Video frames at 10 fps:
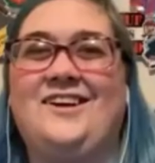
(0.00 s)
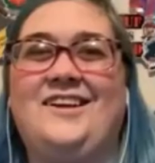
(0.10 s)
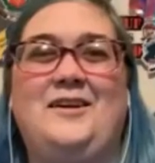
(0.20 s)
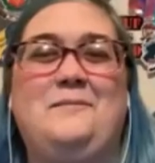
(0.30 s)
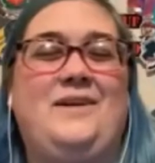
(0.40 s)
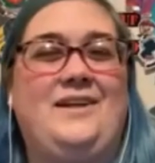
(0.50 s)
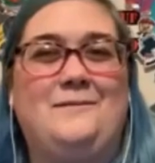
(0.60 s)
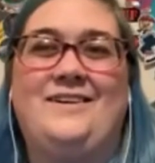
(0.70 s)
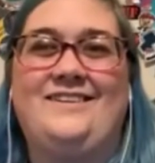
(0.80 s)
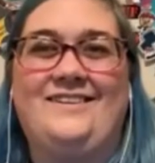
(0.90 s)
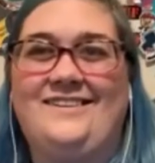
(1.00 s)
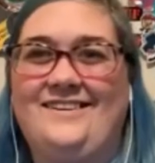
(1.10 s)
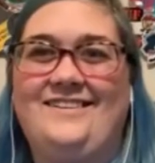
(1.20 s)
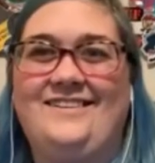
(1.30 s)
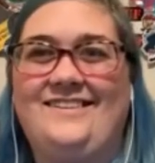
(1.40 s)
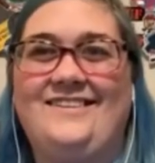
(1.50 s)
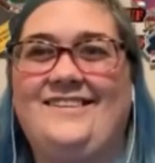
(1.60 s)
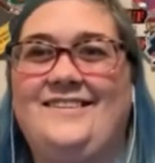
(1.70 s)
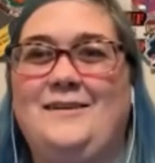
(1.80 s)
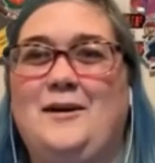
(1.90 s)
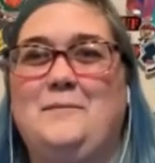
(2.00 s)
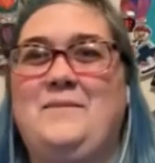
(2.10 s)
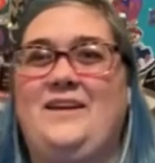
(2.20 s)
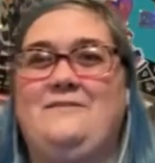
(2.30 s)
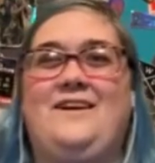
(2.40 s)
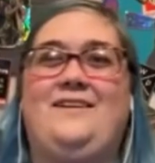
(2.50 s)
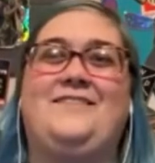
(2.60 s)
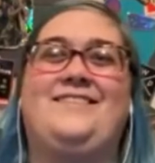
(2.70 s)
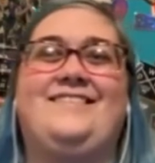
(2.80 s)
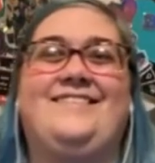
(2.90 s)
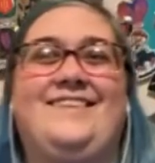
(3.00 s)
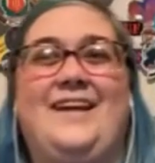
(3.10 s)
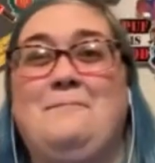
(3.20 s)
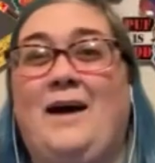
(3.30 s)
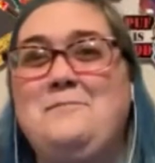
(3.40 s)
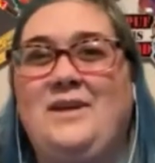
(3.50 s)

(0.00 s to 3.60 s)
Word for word: chocolate and peanut butter are are BFFs and my